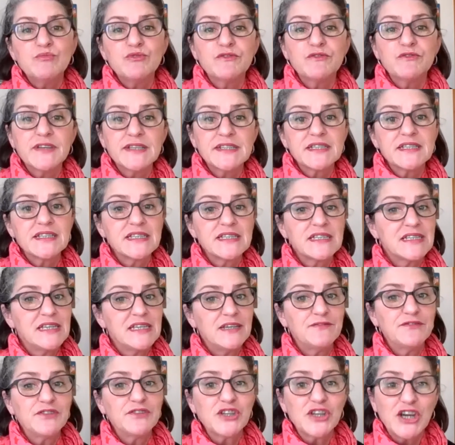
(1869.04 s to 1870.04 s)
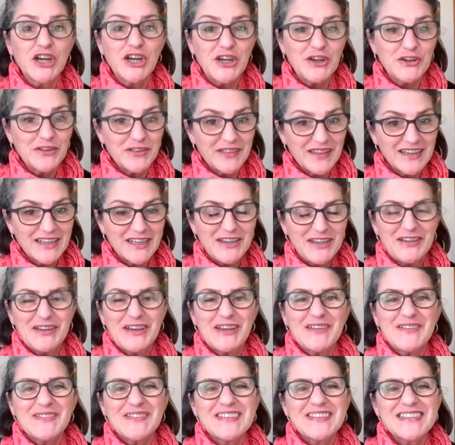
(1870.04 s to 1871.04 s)
Professor Stephen Go. Thank
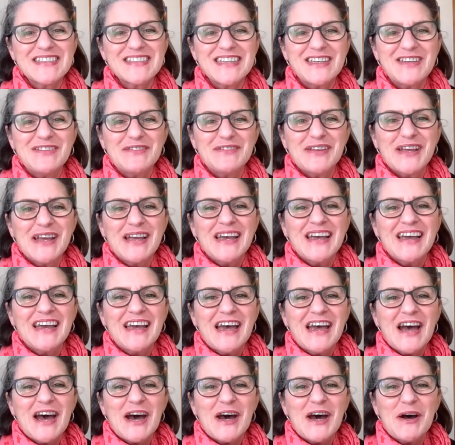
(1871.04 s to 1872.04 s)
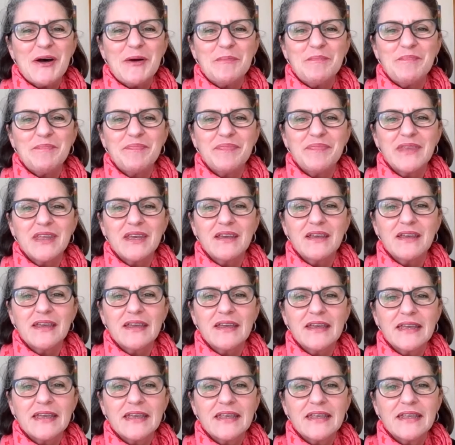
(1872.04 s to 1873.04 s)
you, Steve.
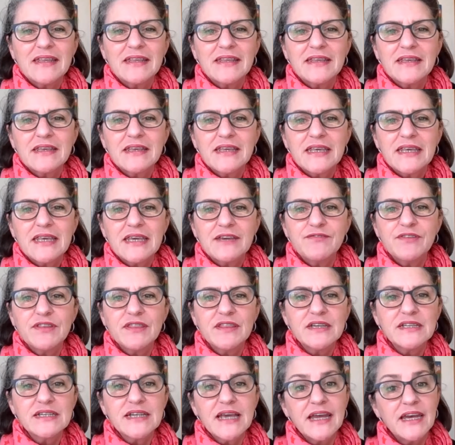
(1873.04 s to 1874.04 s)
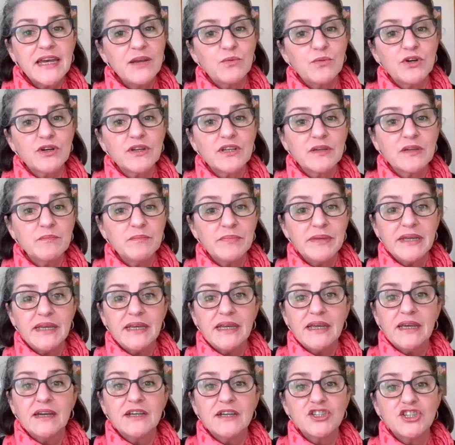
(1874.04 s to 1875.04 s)
Given that anyone can
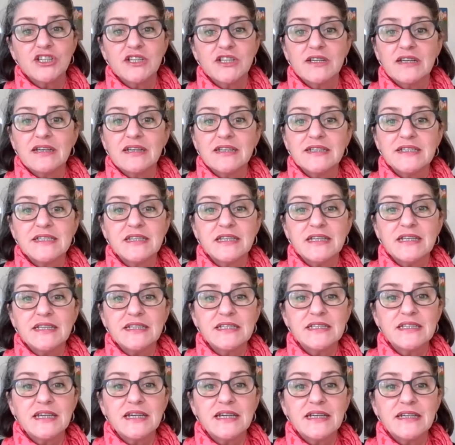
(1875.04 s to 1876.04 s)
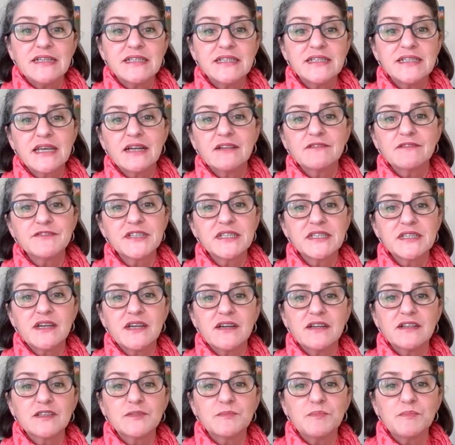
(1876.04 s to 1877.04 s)
be a journalist these days,
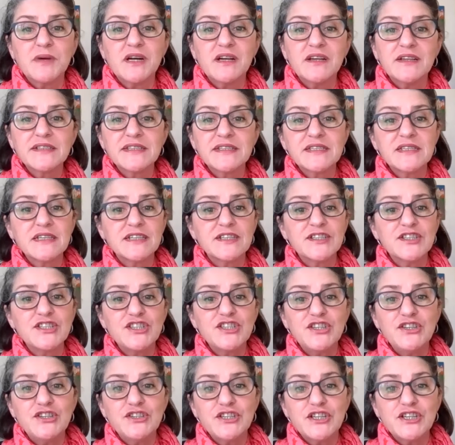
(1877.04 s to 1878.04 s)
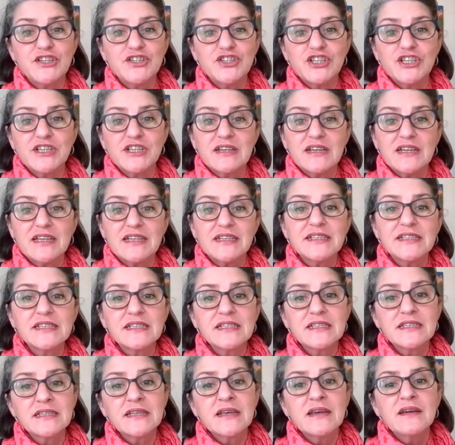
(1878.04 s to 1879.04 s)
self-styled, biased and
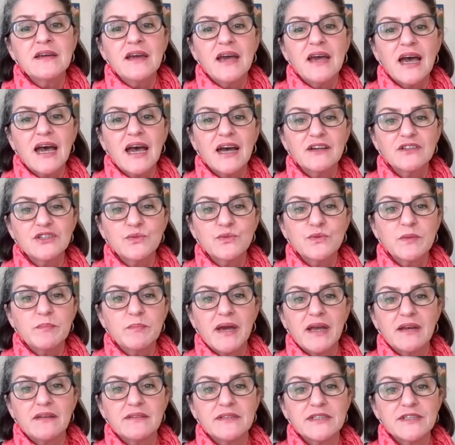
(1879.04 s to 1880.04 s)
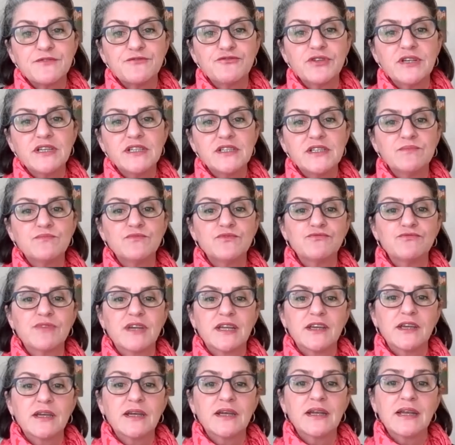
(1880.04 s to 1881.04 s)
pseudo-journalists, how do we balance freedom,
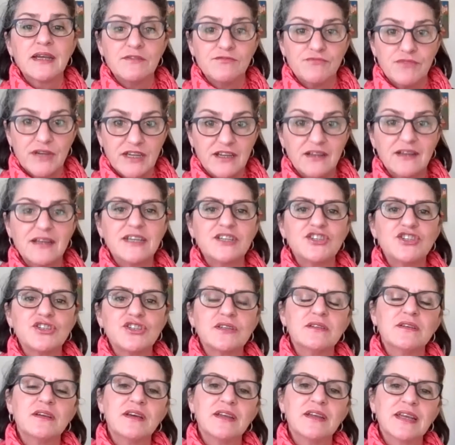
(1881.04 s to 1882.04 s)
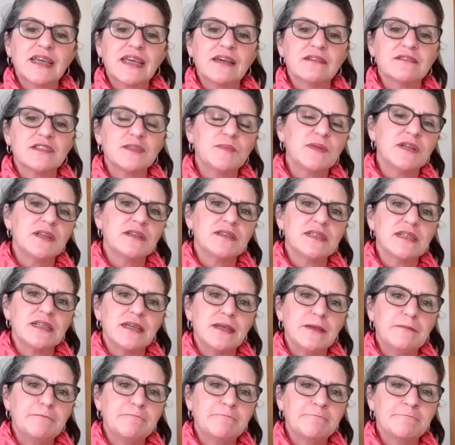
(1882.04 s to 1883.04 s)
regulation and
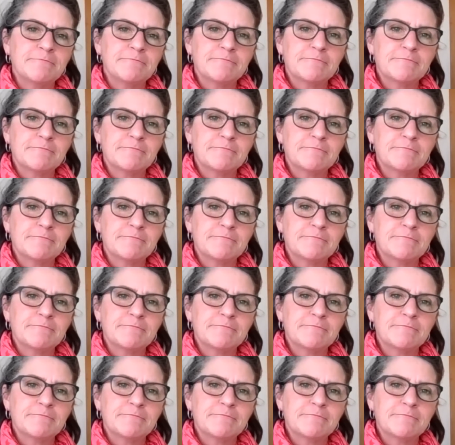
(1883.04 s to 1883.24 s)
accountability?